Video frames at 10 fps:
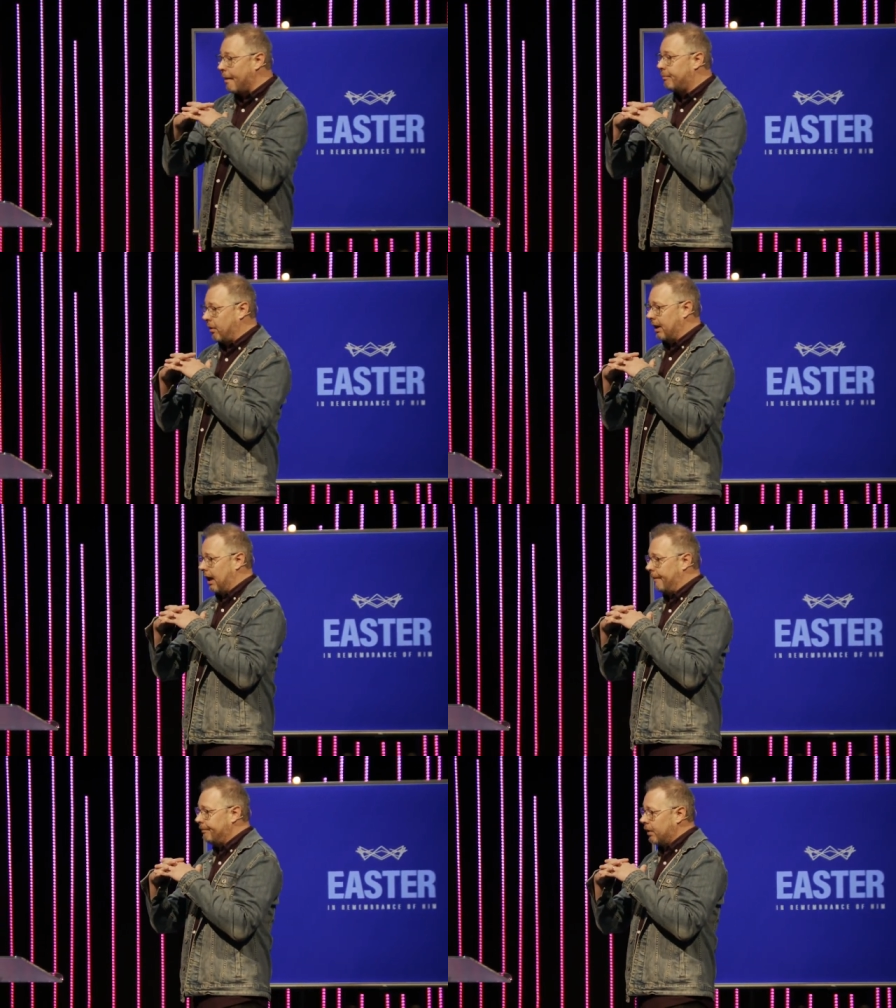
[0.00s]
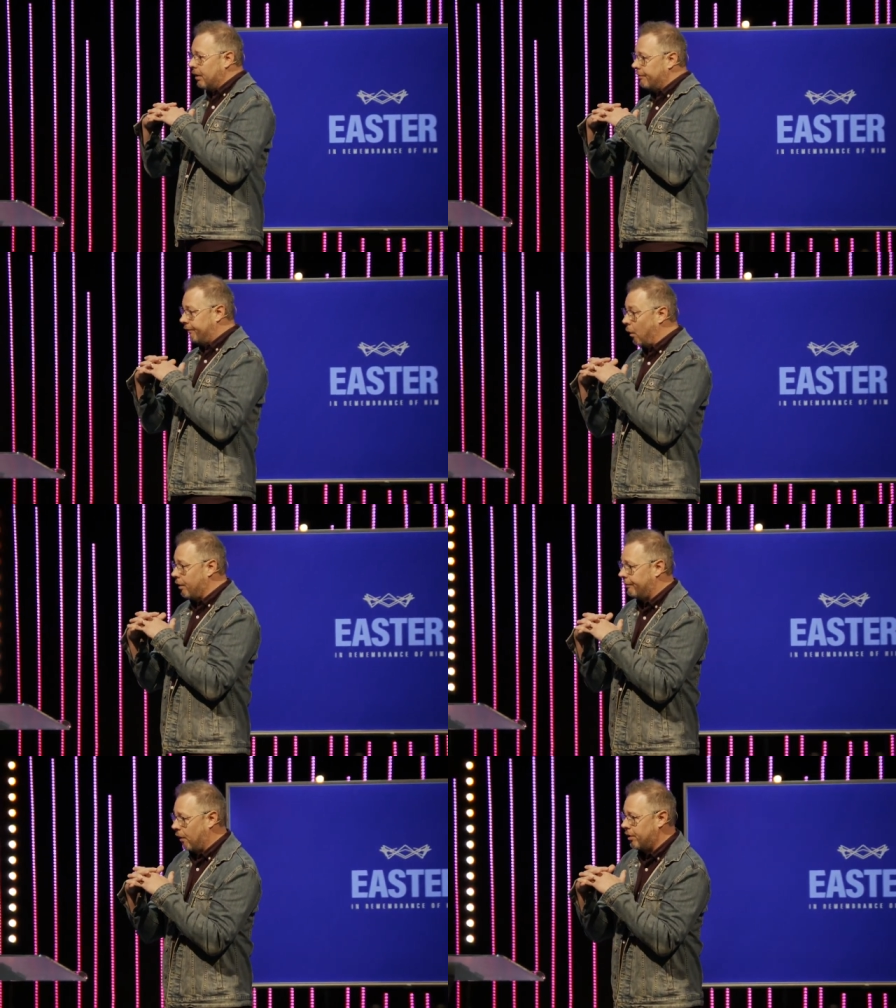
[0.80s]
umbrella for
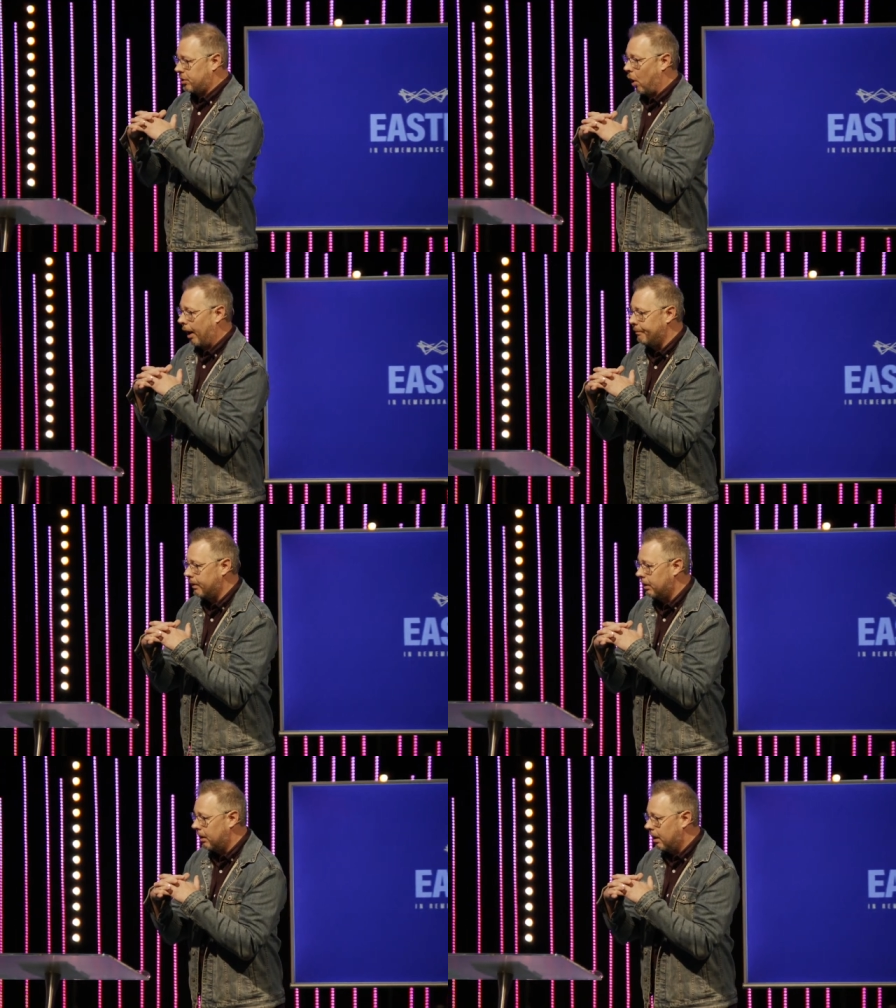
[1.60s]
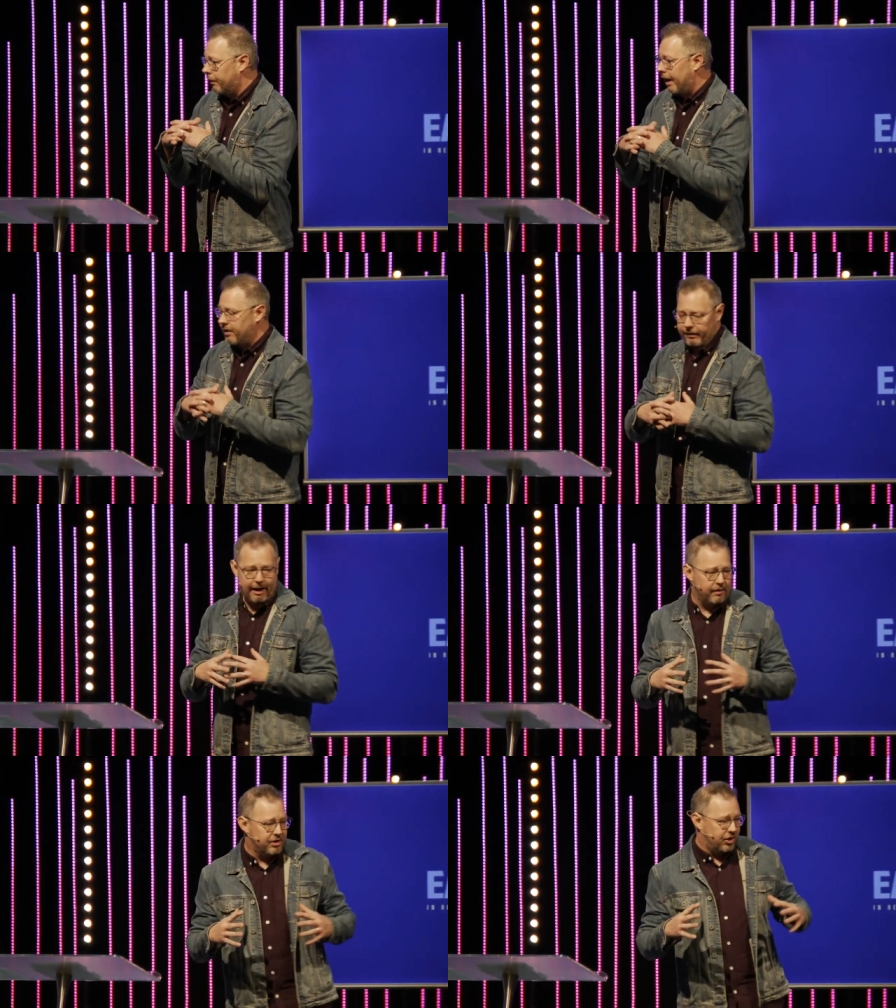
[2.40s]
the first time.
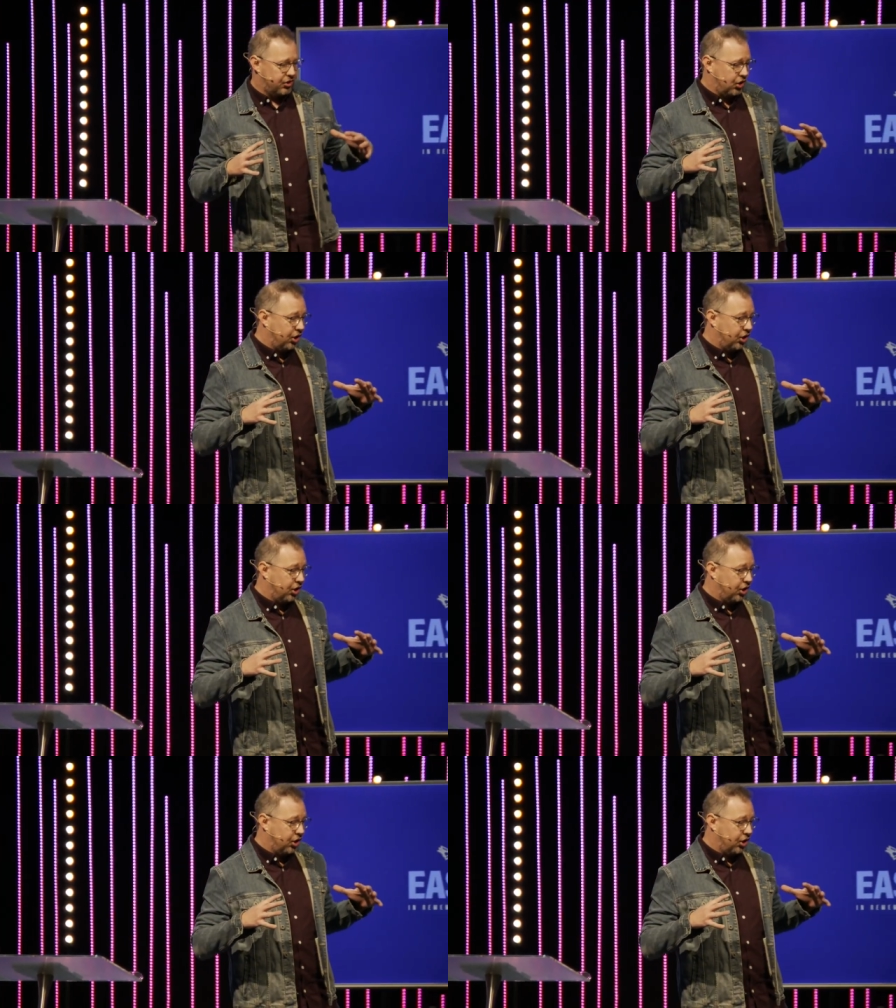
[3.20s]
There is this